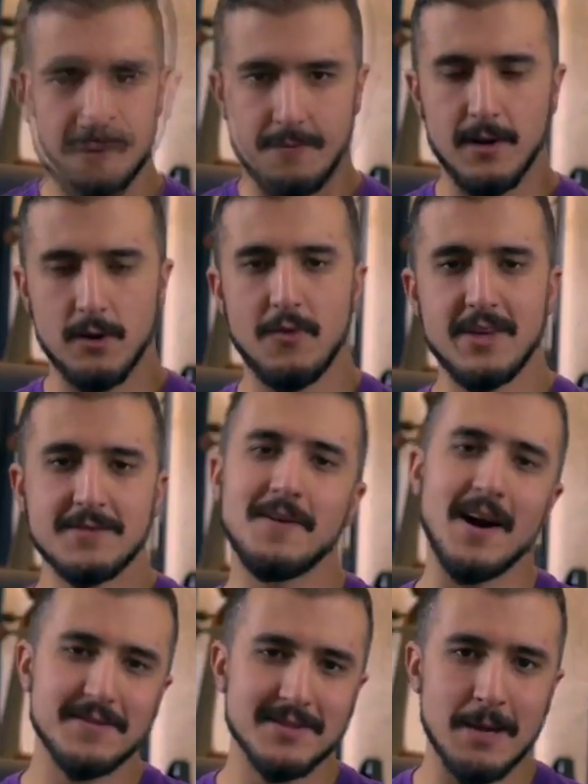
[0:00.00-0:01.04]
Follow these
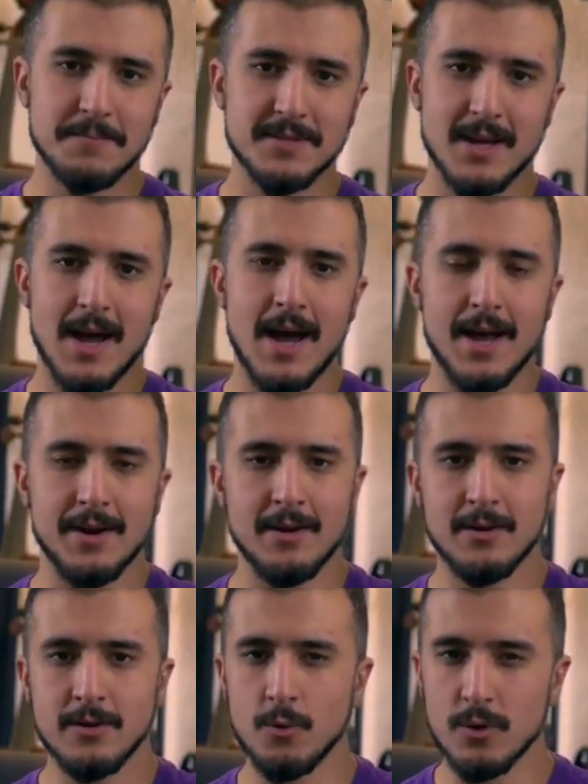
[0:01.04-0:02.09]
5 steps
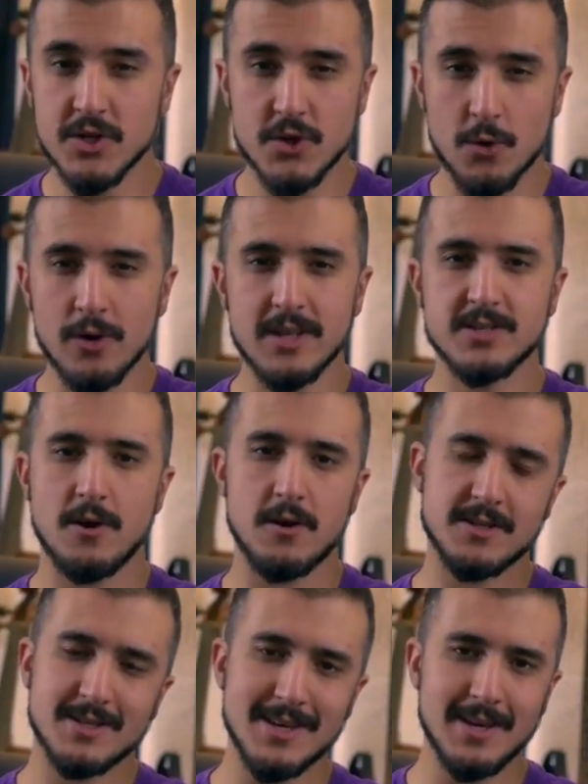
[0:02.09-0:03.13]
and you will surely
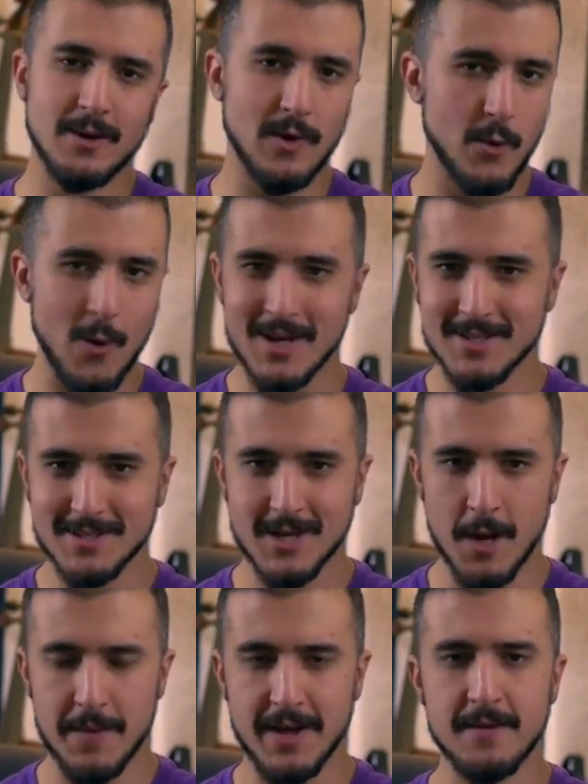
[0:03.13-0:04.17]
start seeing
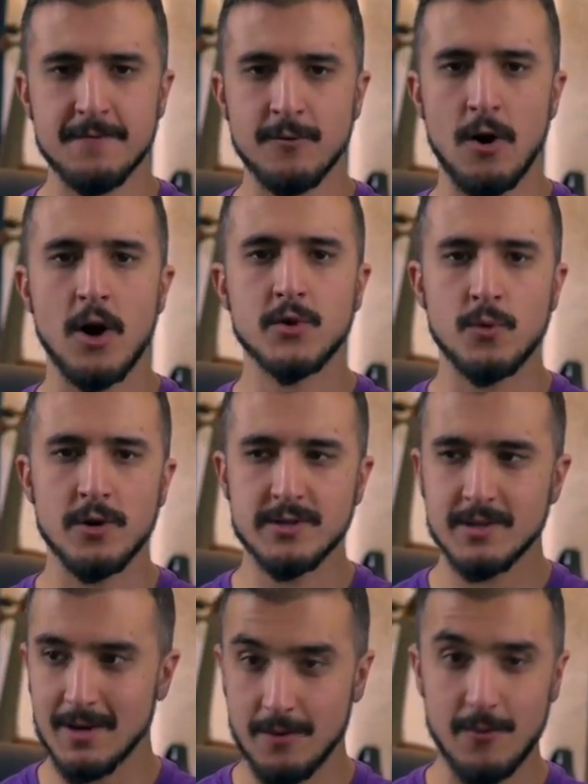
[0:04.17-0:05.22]
requests coming in for
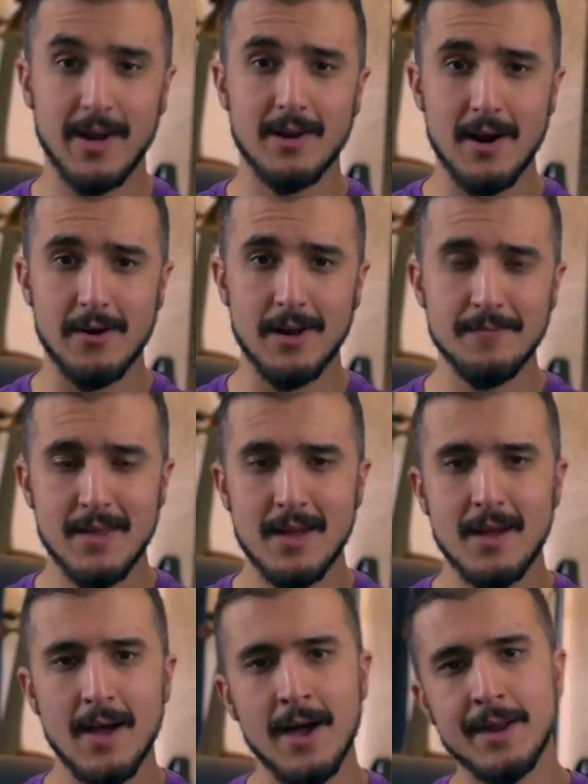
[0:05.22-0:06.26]
artworks regularly,
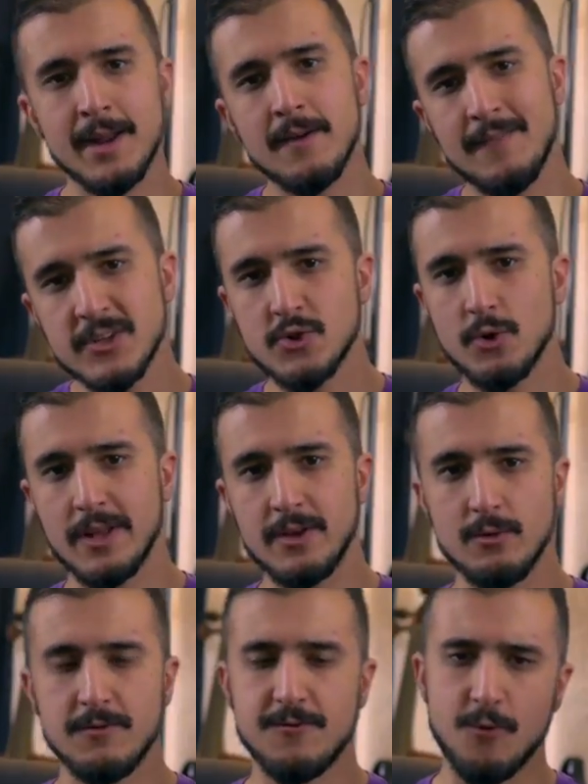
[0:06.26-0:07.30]
and eventually
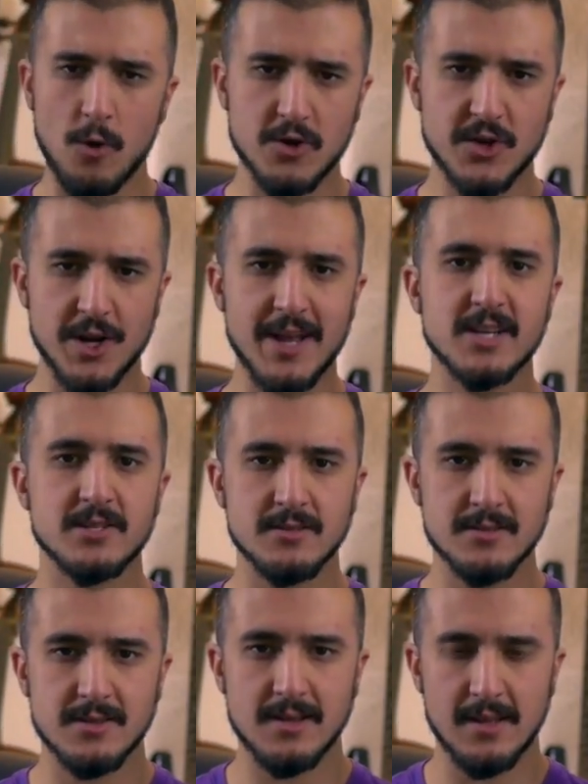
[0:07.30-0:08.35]
you'll forge
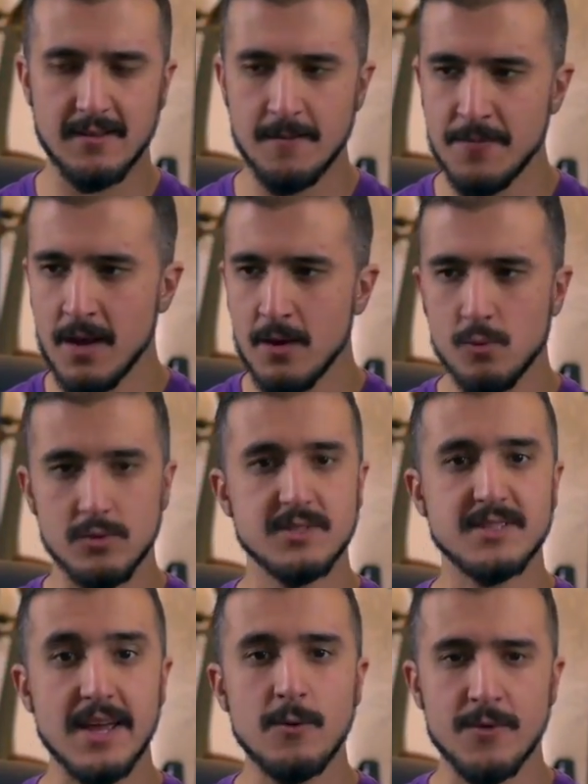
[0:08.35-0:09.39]
connections that will
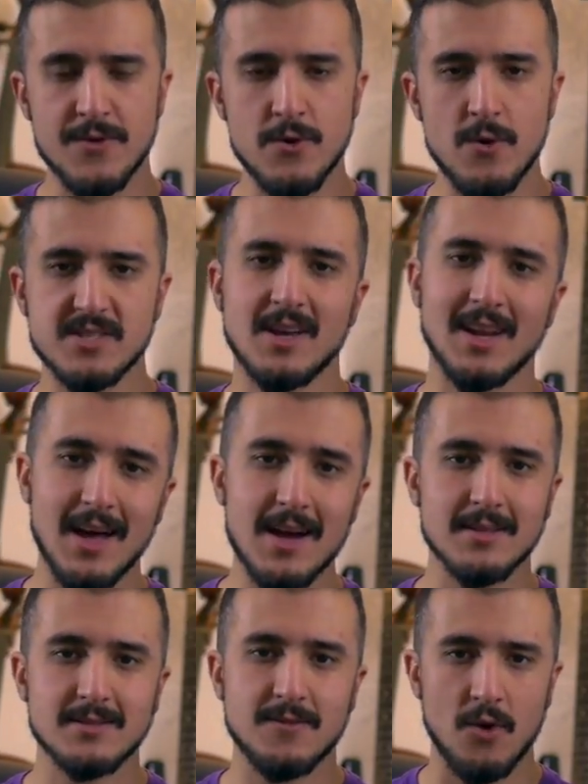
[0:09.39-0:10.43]
stay with you as
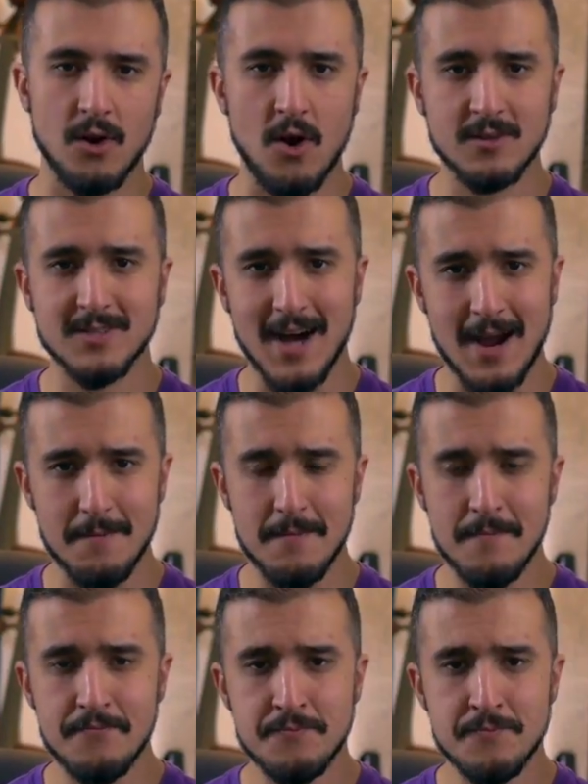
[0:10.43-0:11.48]
clients for a long time.